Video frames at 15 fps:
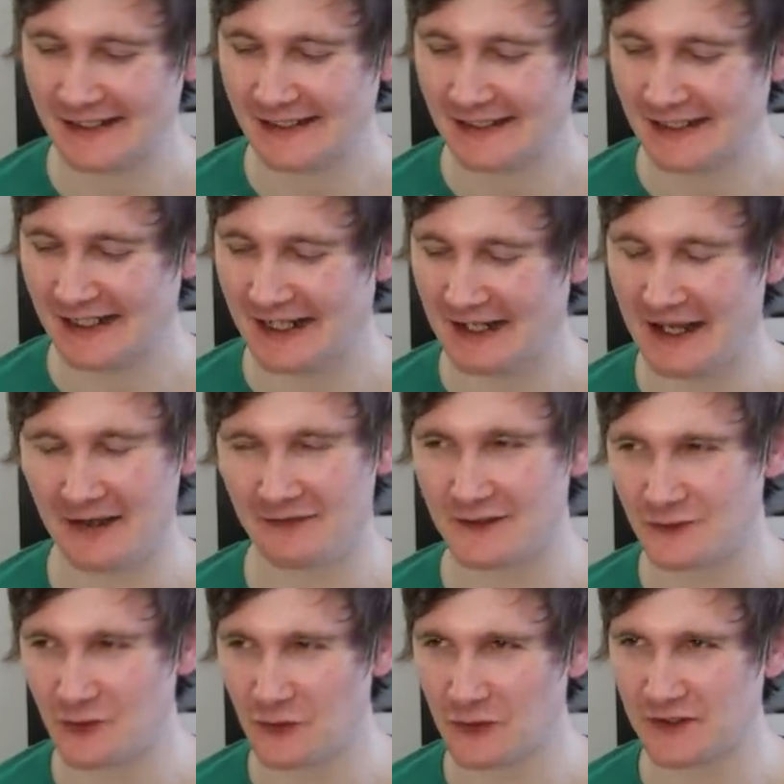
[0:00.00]
I, I
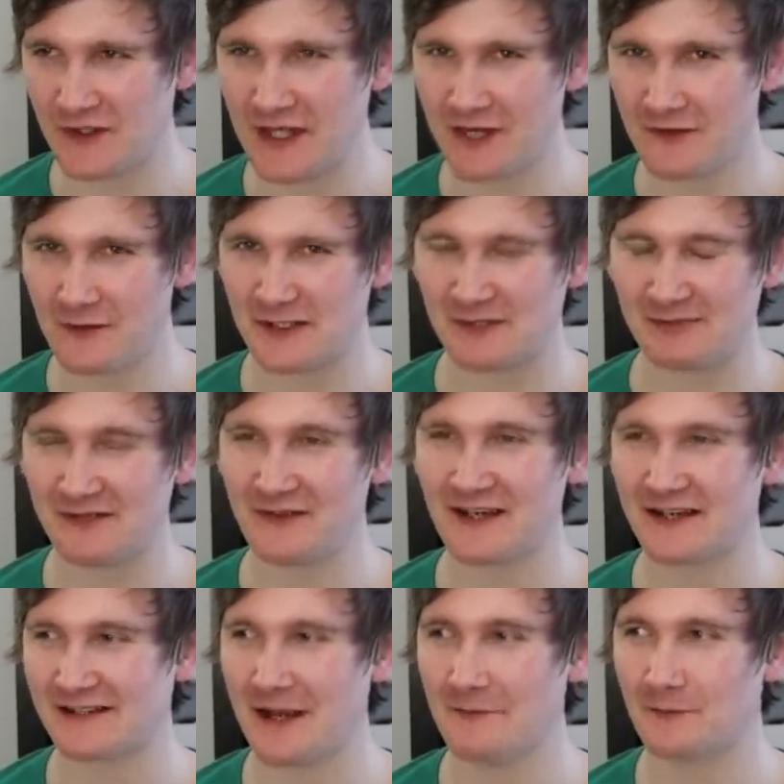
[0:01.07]
struggle to think of a specific
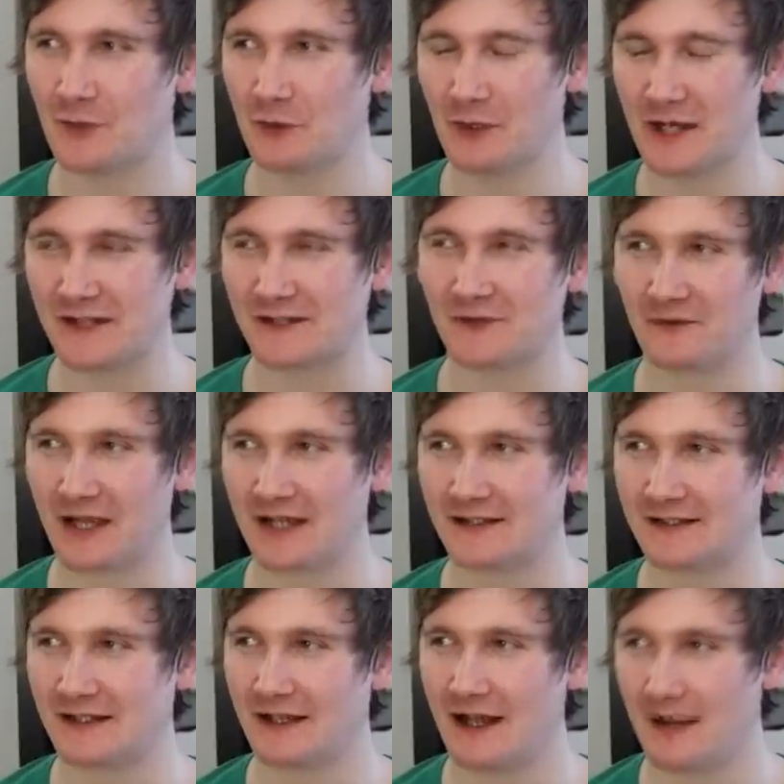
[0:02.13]
example, but it's something I
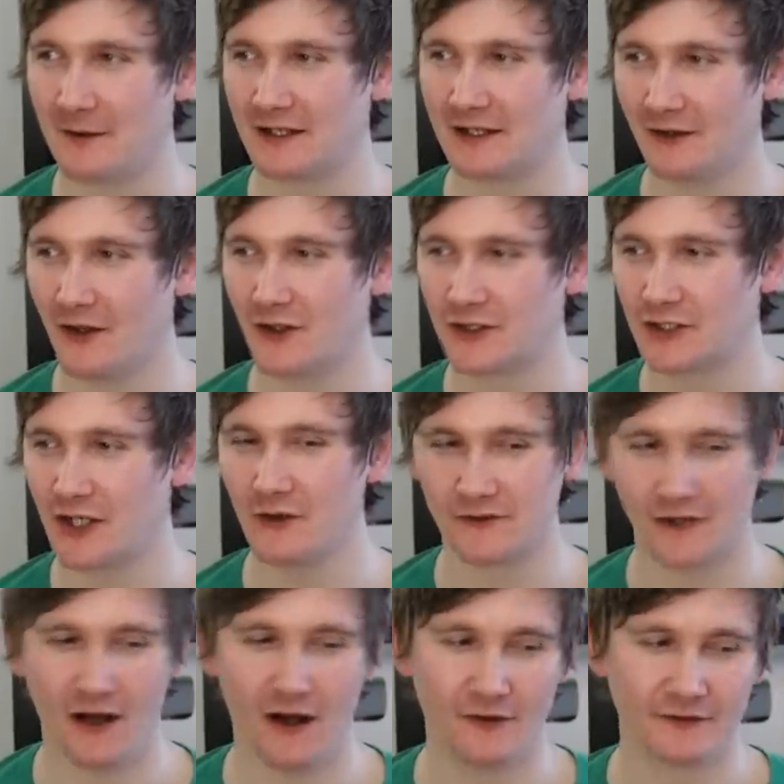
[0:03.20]
see happening in a lot of shows.
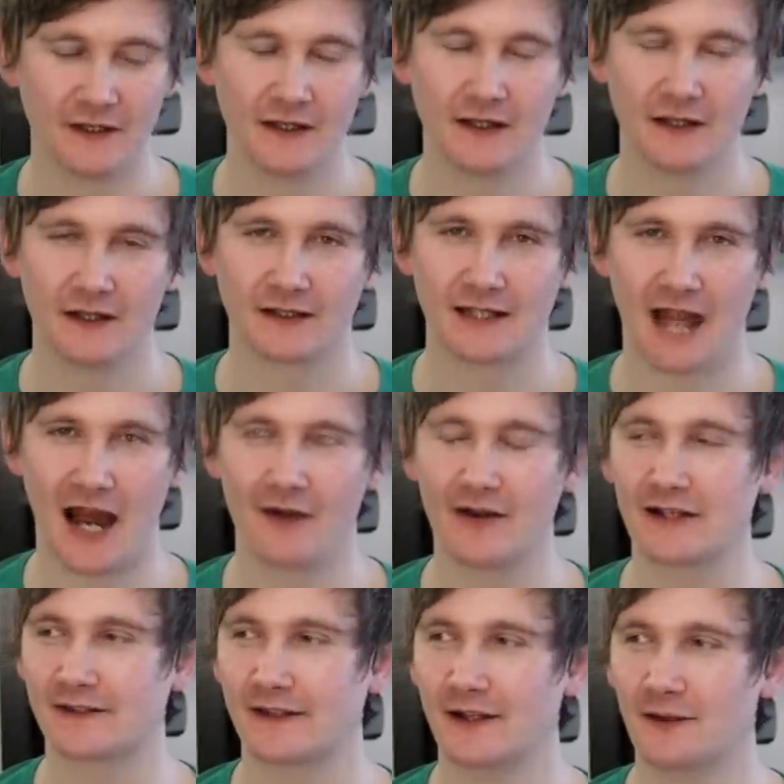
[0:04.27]
Of
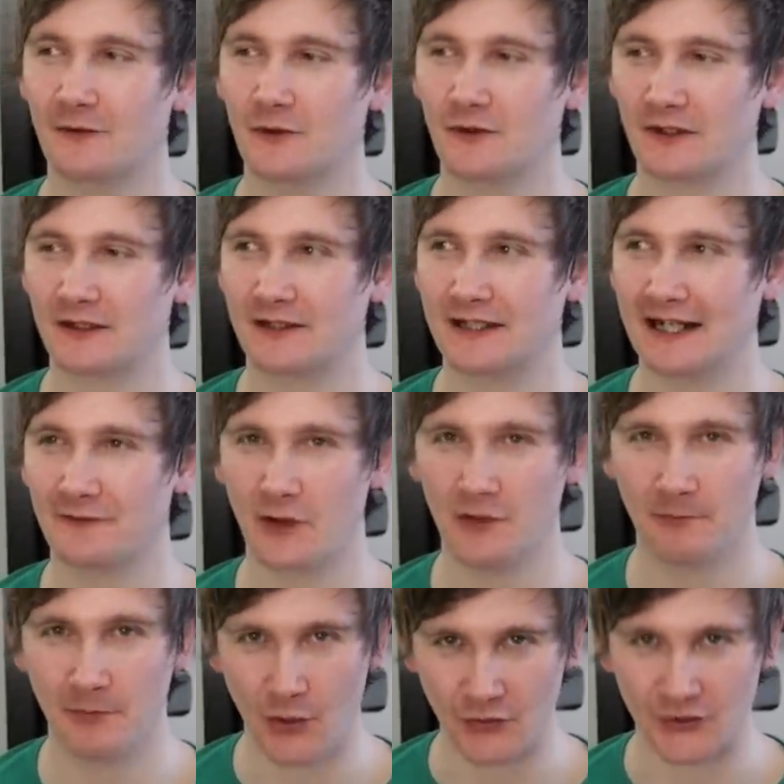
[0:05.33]
character will deliver a
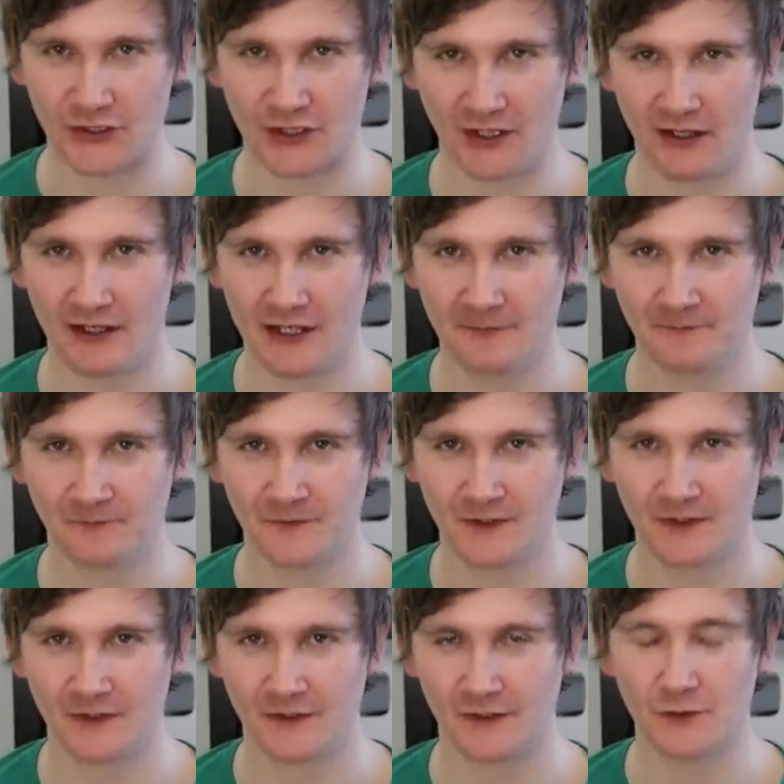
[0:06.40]
punchline
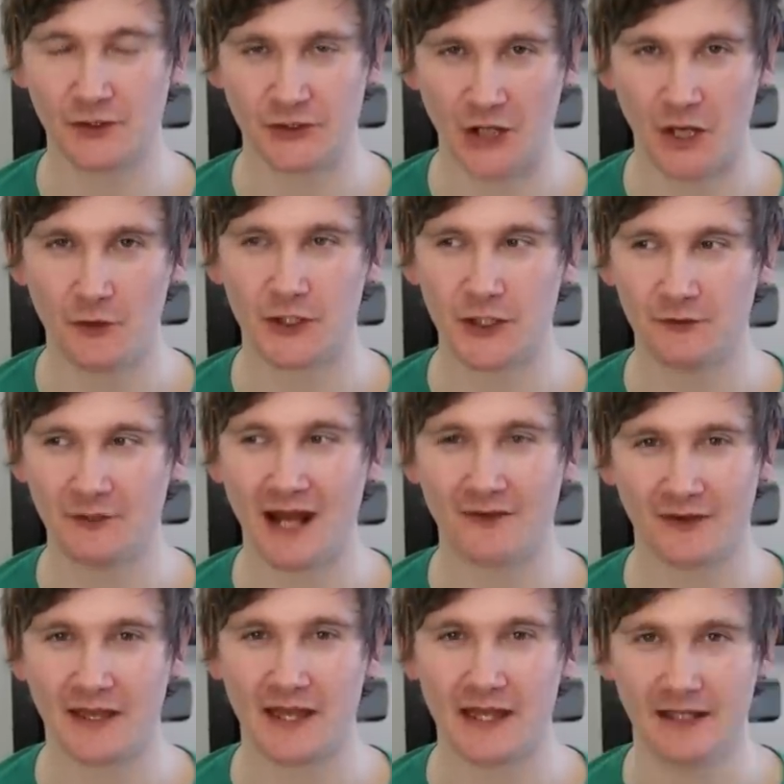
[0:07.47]
to a joke you never
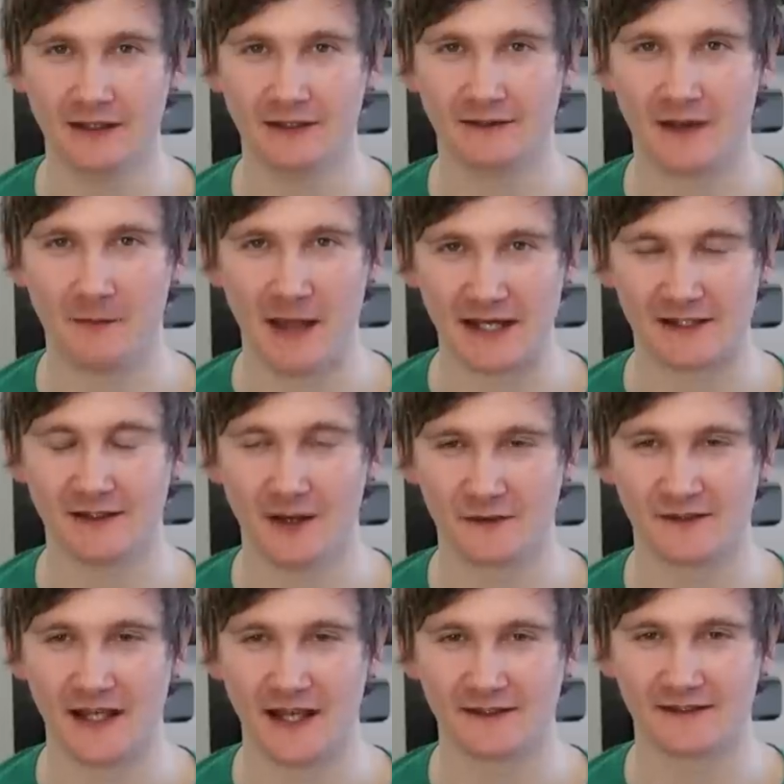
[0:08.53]
hear that makes no
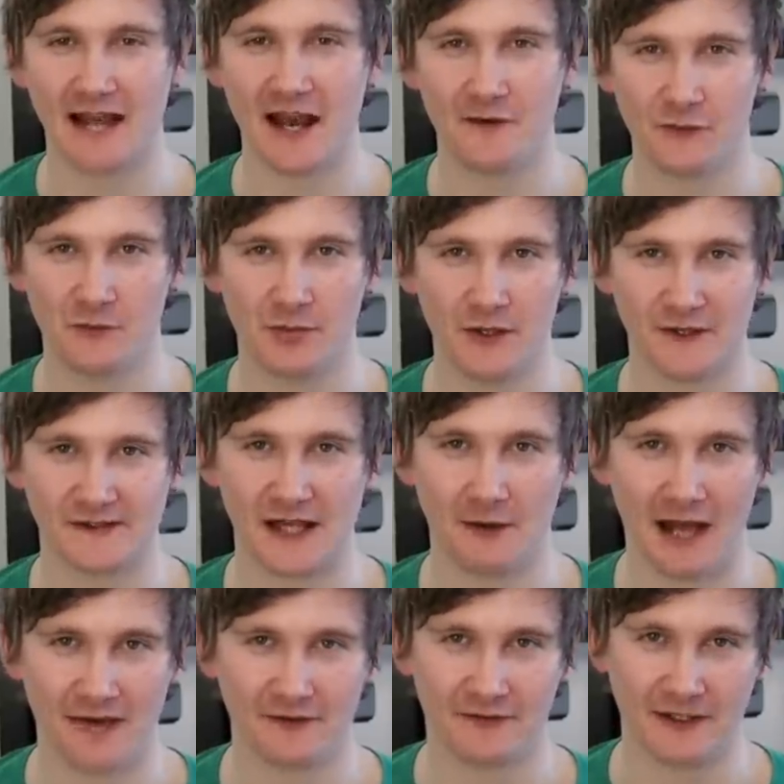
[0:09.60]
sense, and everyone bursts out laughing.